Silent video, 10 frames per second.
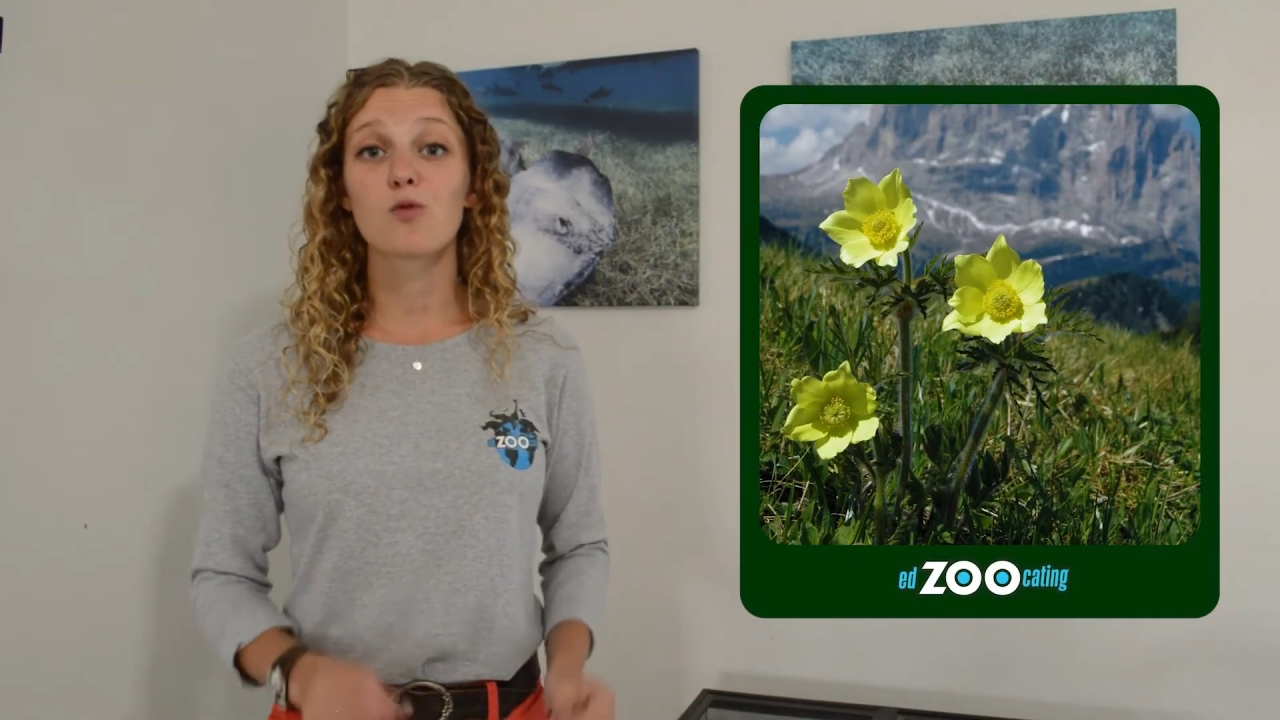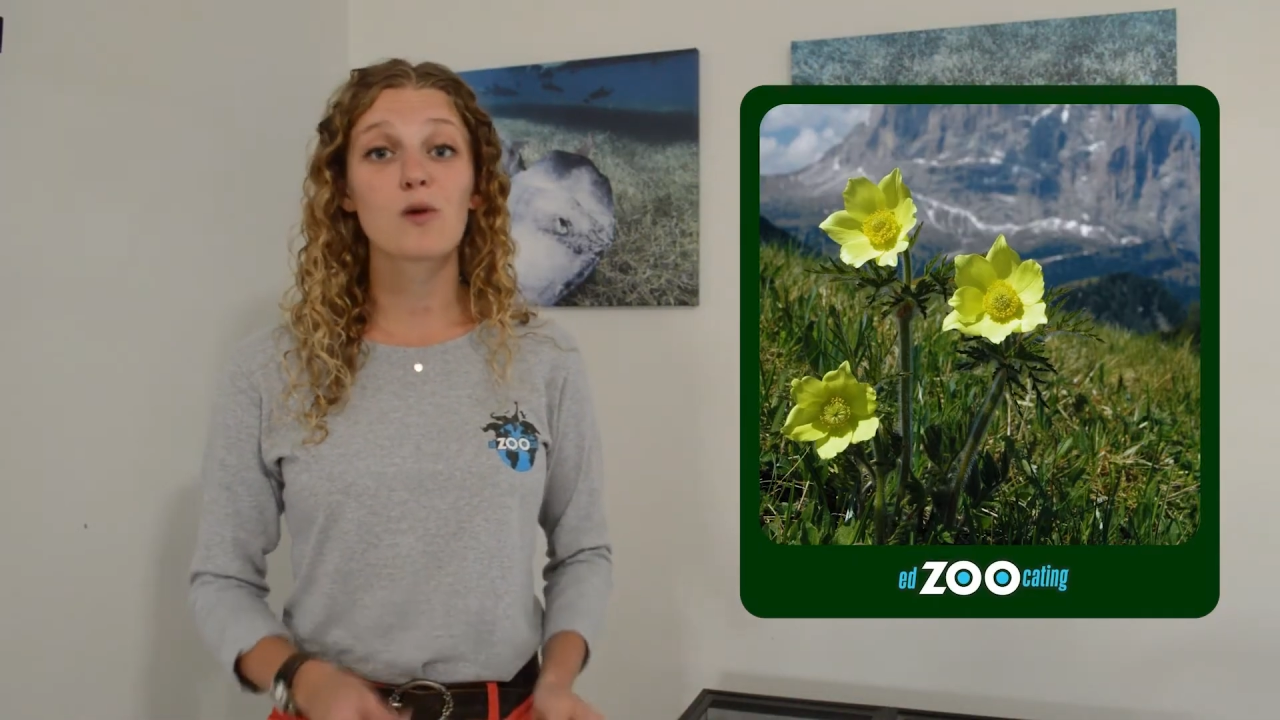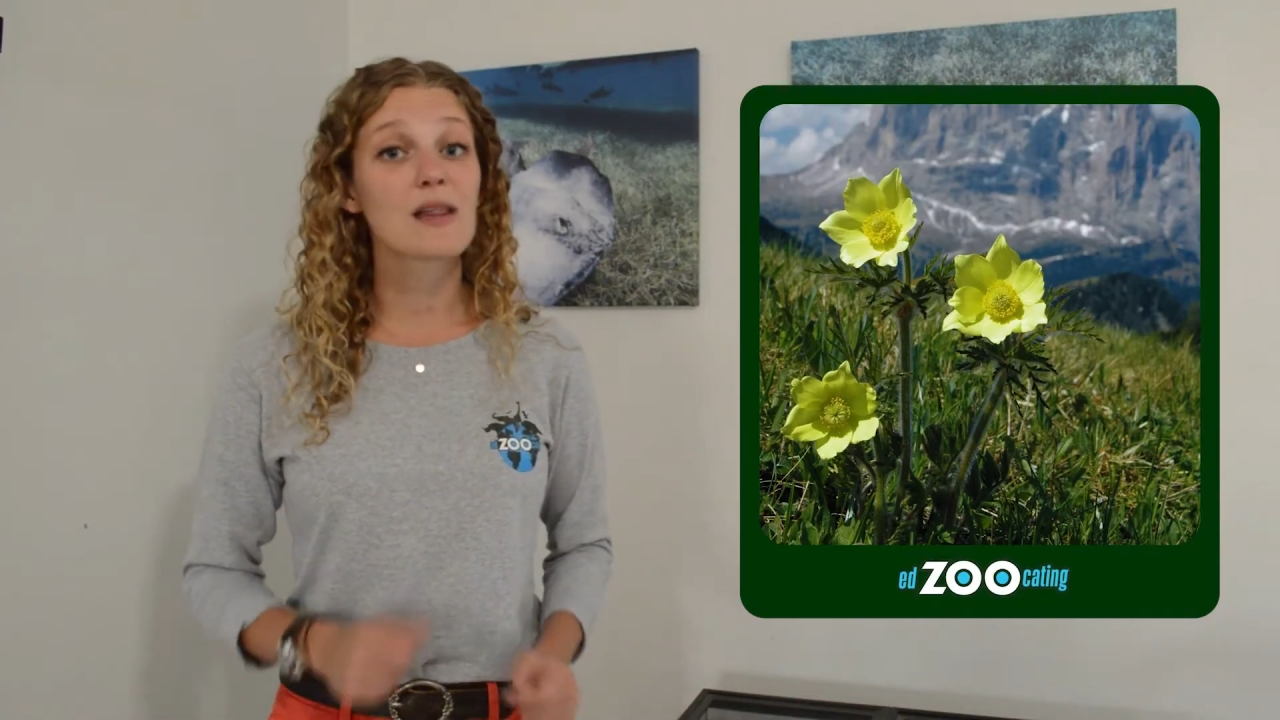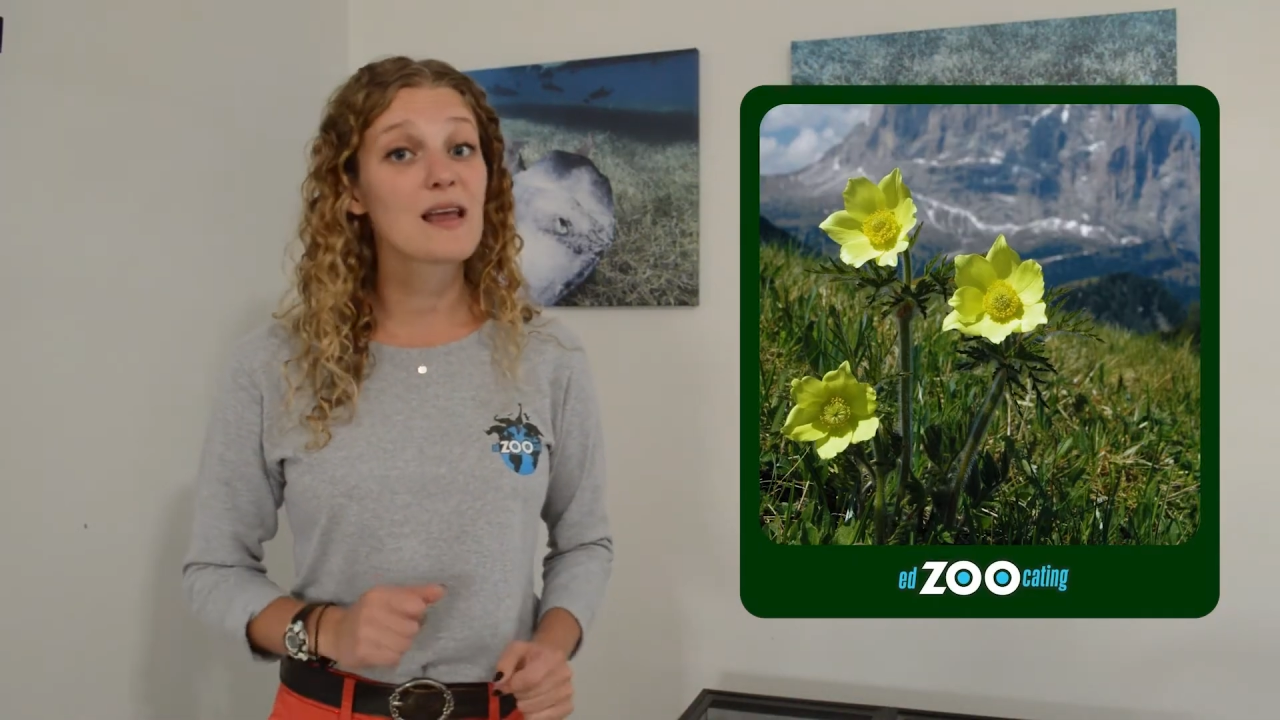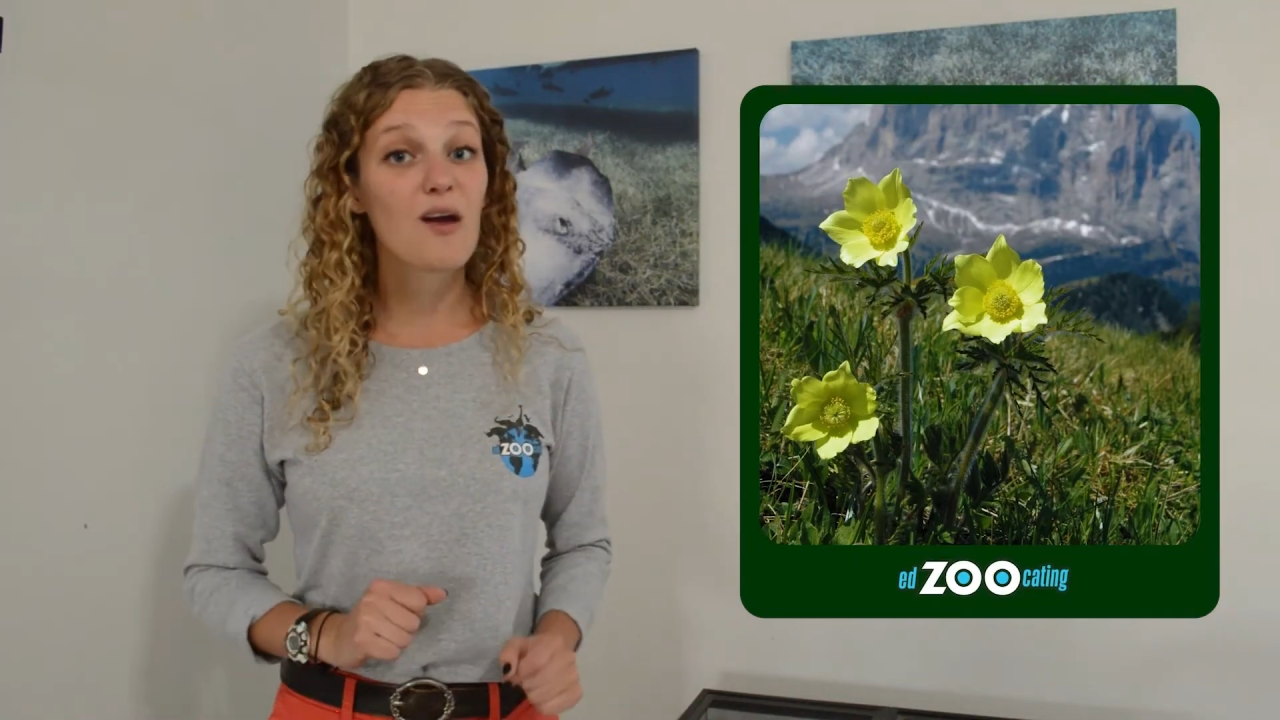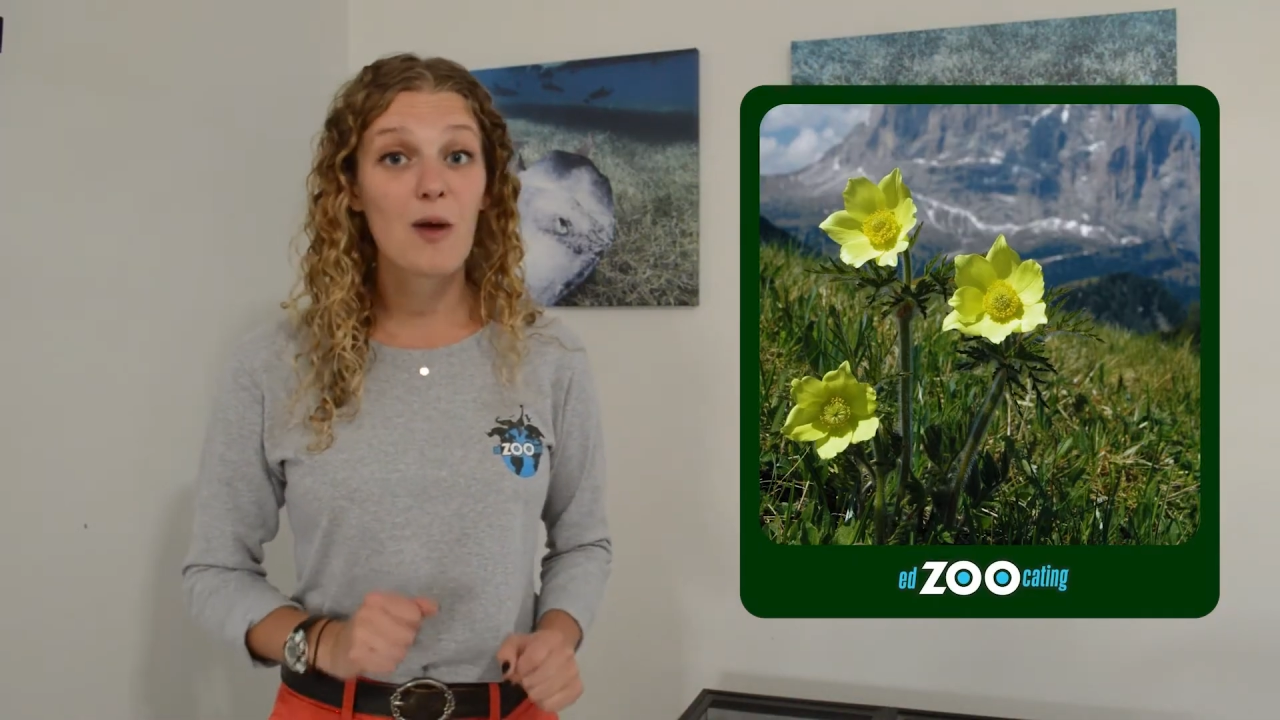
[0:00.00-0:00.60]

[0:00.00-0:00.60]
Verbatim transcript: really